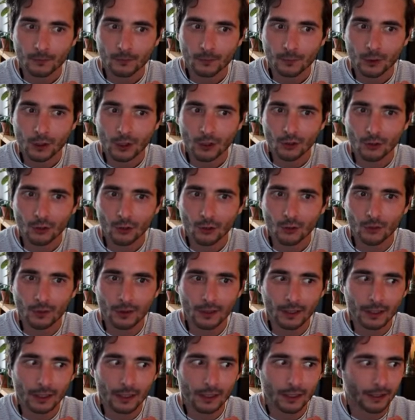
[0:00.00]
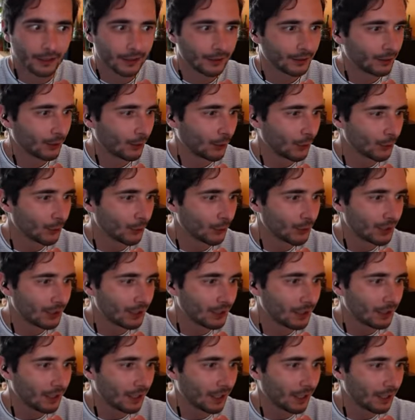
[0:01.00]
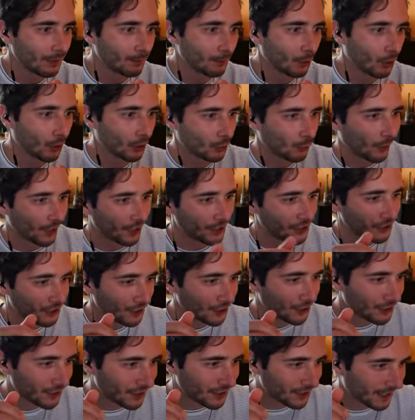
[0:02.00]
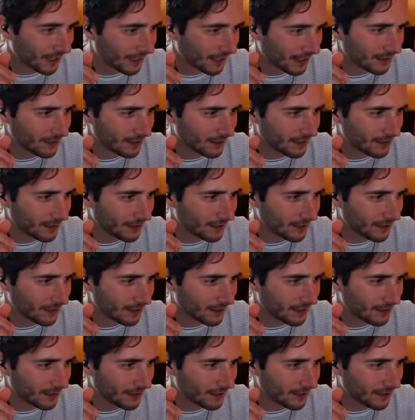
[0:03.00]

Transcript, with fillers: So I don't see any more questions, and